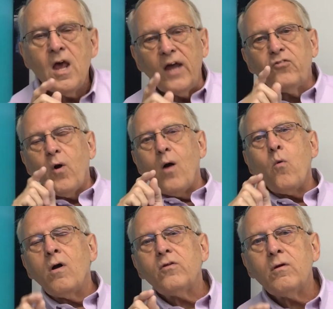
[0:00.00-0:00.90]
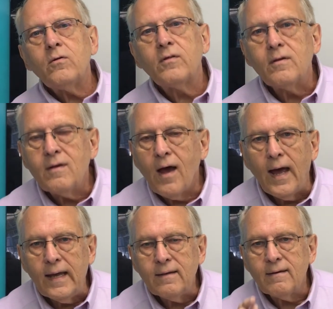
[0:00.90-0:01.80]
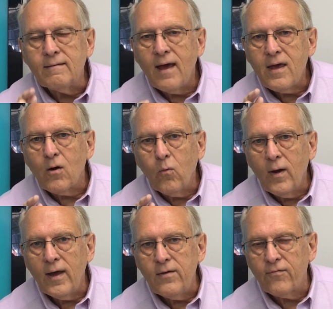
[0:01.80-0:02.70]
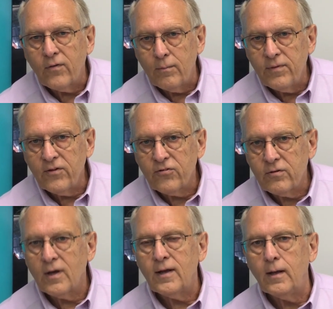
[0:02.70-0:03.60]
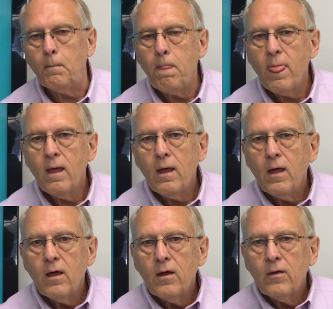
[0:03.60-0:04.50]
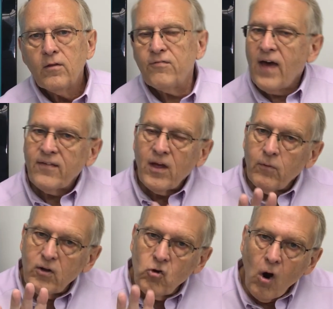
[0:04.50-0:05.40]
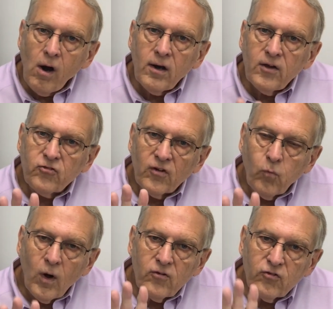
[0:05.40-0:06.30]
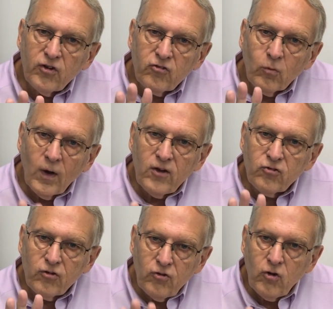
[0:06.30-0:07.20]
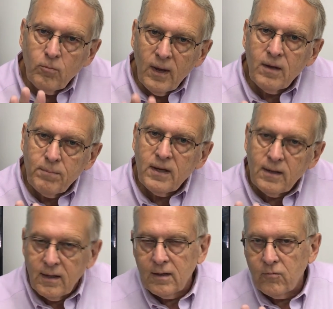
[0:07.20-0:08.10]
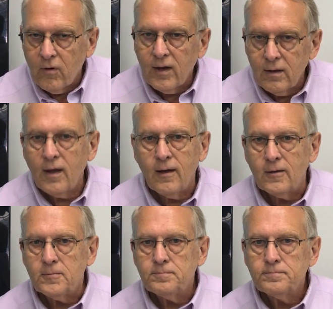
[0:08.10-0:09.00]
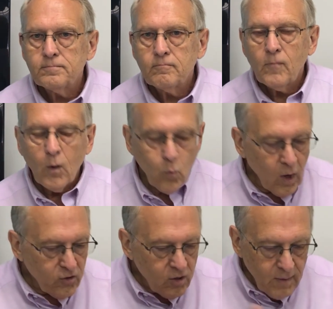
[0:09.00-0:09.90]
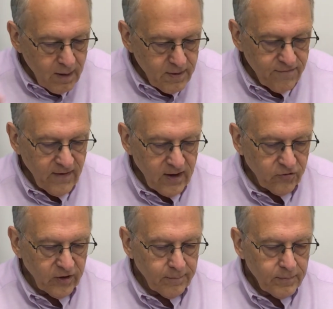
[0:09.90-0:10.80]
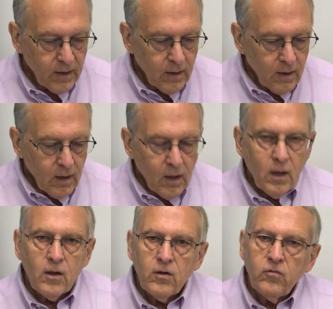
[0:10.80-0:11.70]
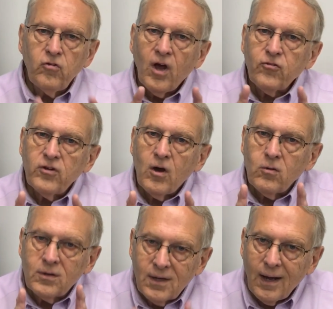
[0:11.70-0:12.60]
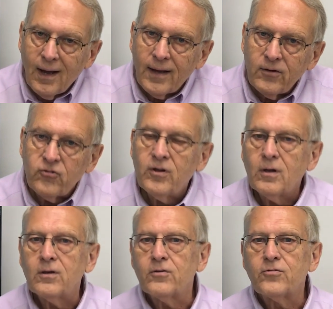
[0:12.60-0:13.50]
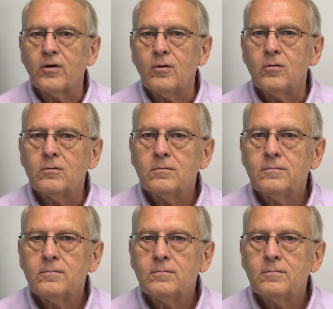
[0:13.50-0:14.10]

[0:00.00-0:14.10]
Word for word: And so I want you tonight to take away from this study the fact that regardless of what situation you may be in right now, what you may be facing, just know God is still in control